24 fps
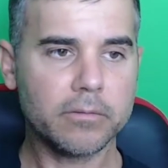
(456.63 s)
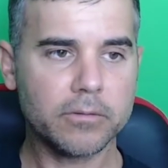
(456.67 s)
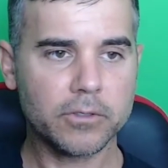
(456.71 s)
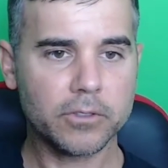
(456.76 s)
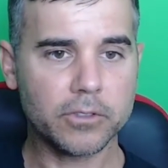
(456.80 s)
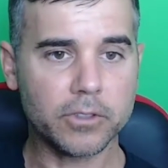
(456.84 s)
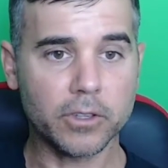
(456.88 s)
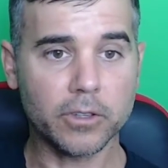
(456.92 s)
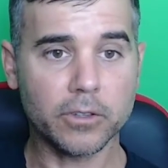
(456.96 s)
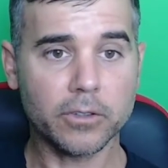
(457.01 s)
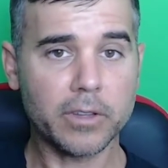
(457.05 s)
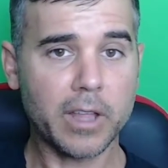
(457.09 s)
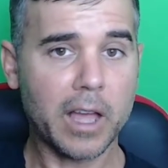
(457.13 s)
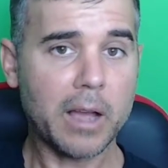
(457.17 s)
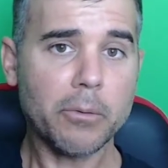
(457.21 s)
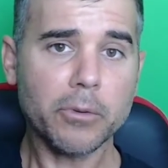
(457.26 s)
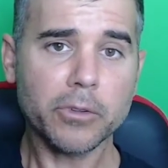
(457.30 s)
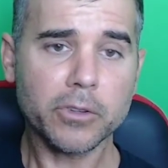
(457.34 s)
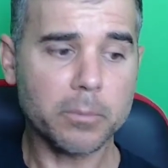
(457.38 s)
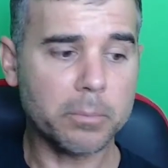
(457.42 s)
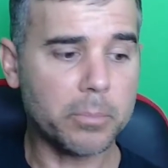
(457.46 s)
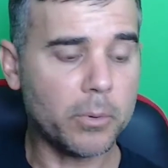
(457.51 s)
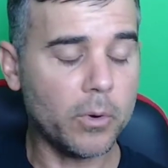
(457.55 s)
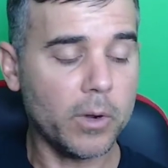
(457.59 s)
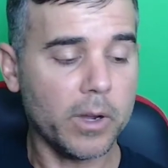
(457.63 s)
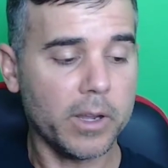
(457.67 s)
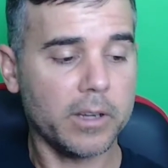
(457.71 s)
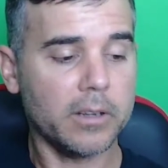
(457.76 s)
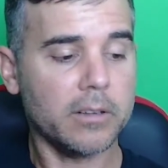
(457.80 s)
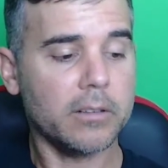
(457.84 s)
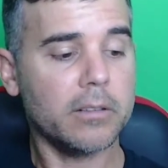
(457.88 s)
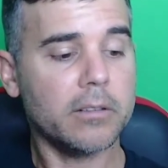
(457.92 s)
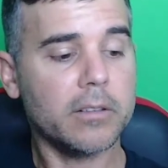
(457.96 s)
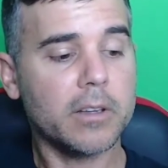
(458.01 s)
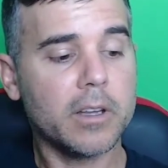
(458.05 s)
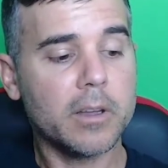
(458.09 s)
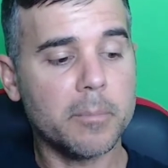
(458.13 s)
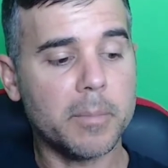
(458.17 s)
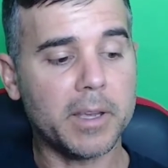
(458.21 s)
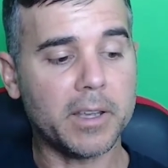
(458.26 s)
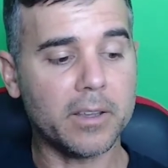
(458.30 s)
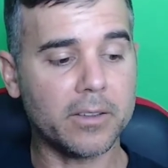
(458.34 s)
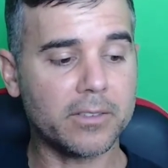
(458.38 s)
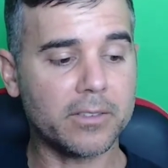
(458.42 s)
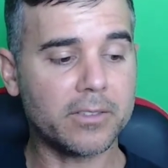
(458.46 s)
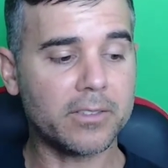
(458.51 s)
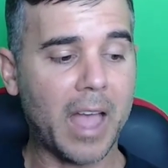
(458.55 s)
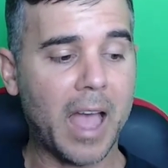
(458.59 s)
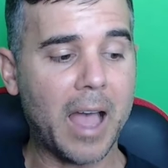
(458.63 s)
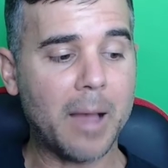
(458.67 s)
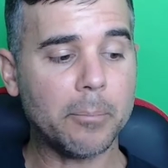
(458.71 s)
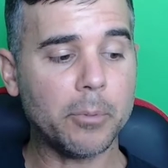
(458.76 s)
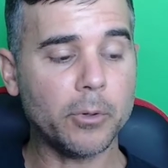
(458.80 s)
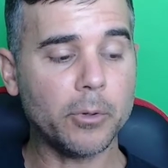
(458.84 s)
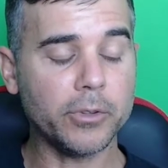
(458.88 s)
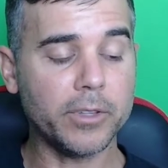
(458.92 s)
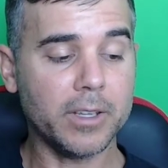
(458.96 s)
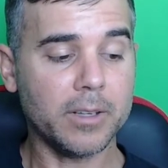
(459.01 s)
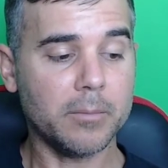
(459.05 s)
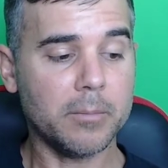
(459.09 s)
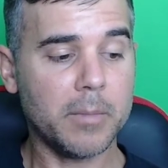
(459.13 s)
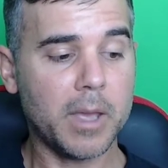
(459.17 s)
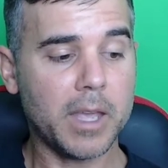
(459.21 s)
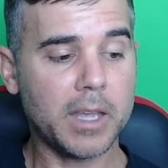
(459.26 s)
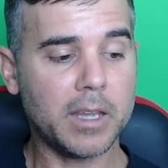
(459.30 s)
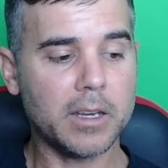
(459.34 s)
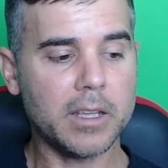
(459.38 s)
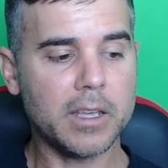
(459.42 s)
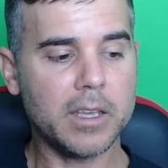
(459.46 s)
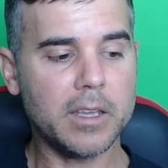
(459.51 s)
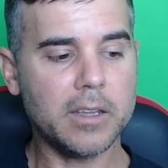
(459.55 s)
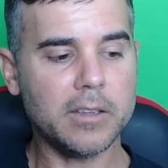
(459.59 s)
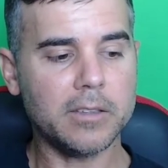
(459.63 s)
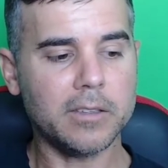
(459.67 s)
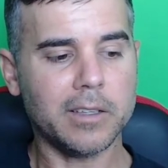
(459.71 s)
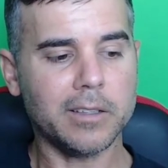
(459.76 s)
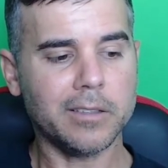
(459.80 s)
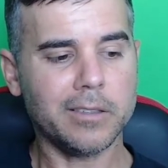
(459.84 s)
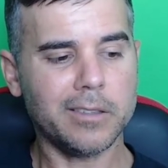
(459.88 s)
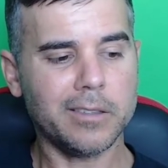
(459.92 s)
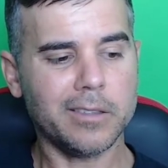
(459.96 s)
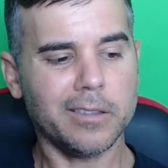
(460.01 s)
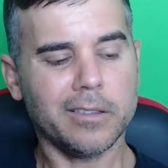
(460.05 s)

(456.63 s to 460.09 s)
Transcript: So that was the point, because Apple didn't make it easy.